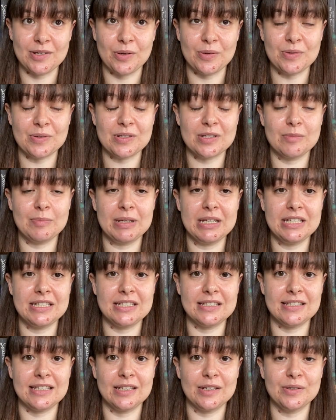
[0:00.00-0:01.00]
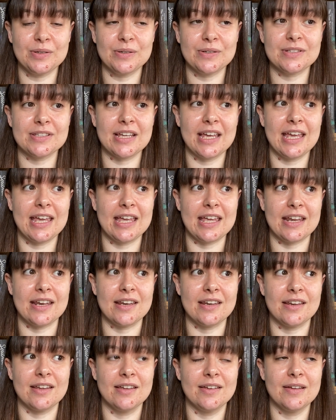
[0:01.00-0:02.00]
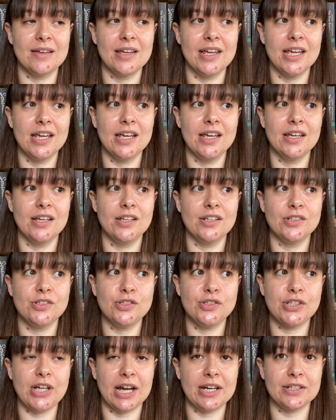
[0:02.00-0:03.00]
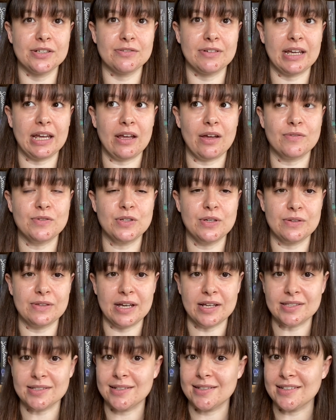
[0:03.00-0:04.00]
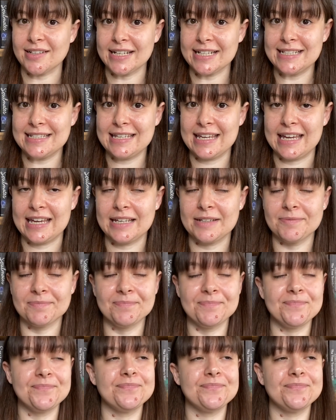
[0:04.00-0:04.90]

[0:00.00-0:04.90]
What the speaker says: onto the PGCE course in January of 2019,